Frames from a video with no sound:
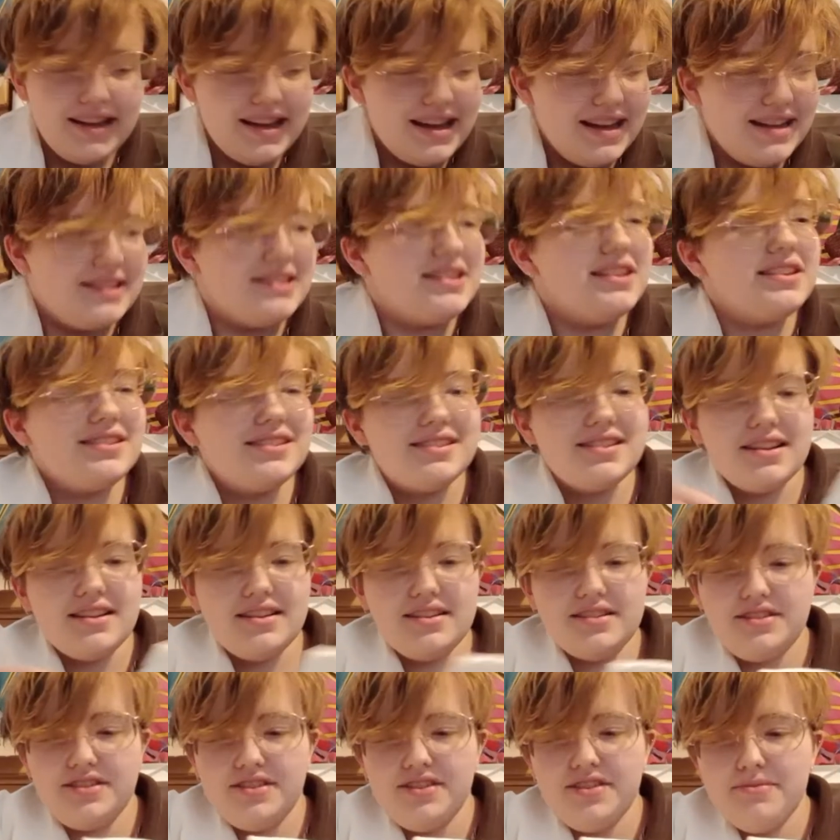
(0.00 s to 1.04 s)
Is this
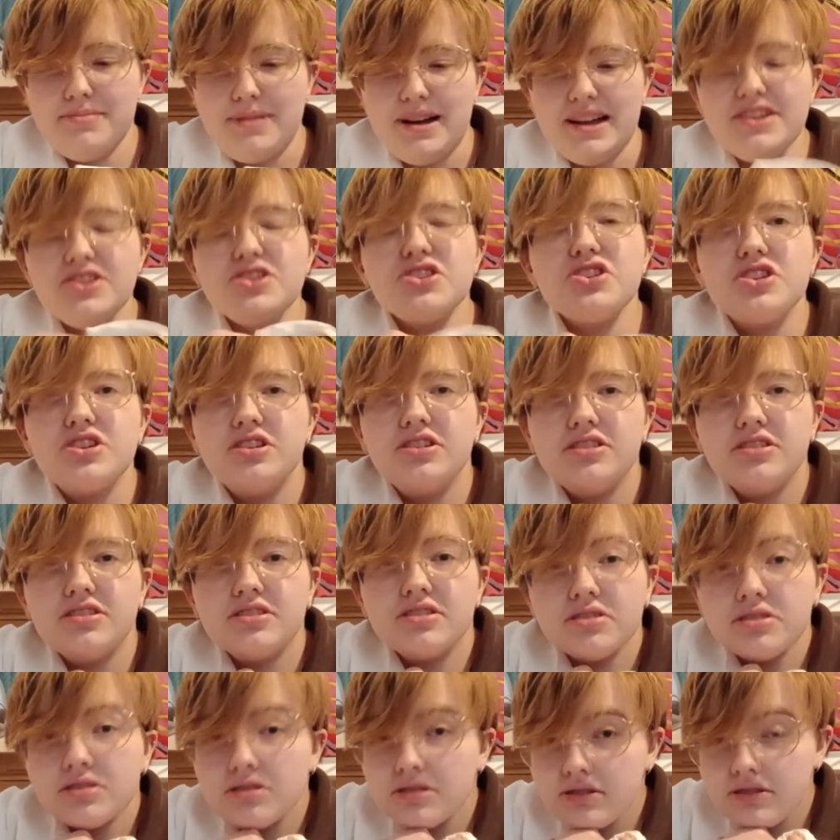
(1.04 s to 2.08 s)
too much
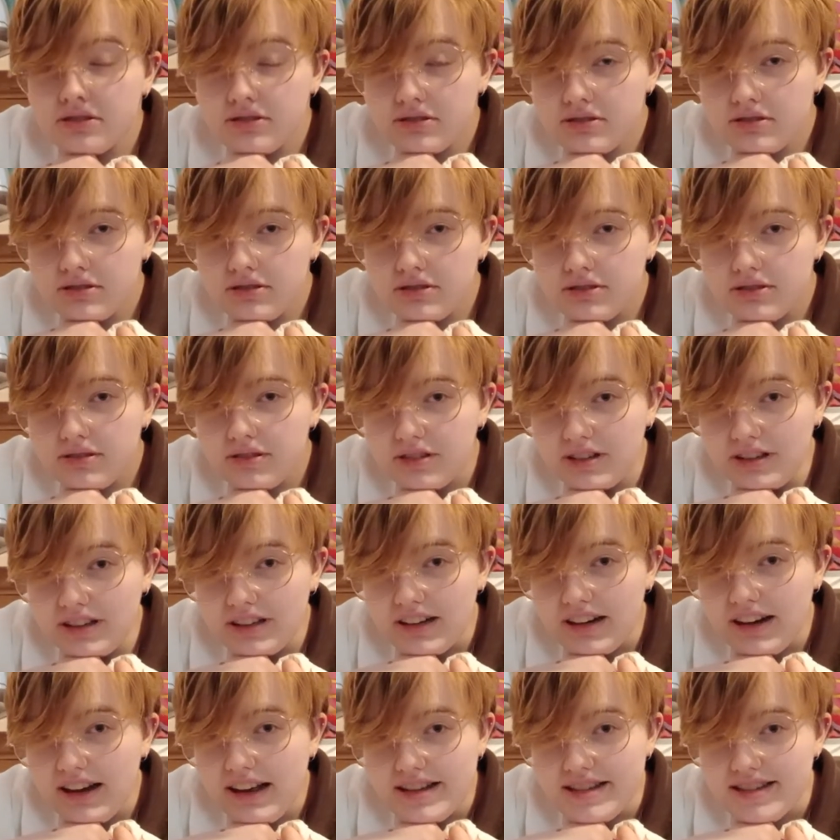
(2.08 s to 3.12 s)

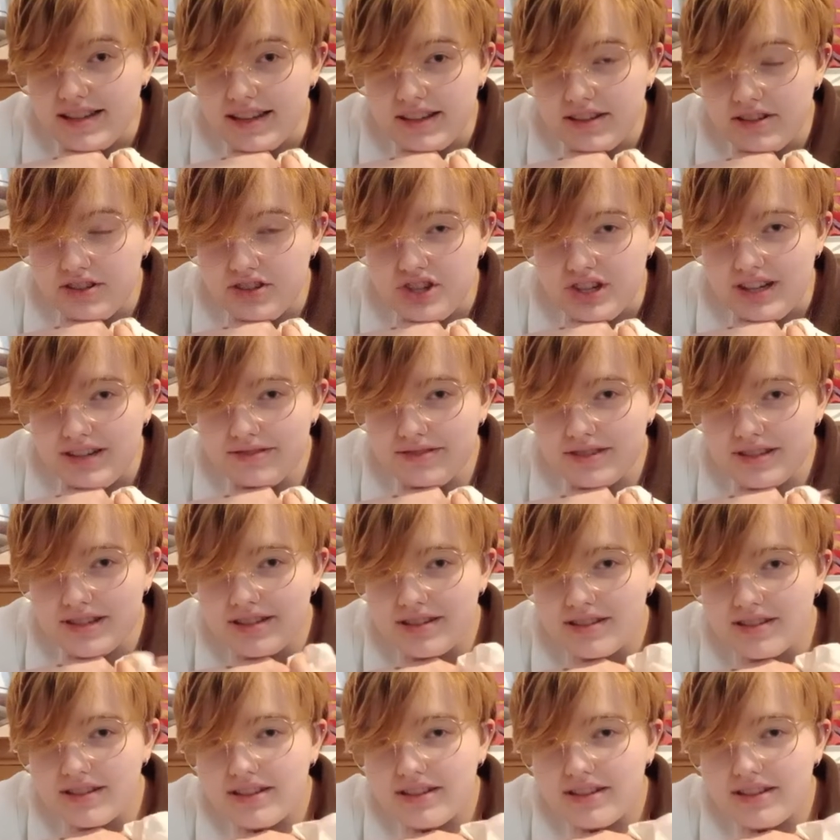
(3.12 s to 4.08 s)
for a single shift?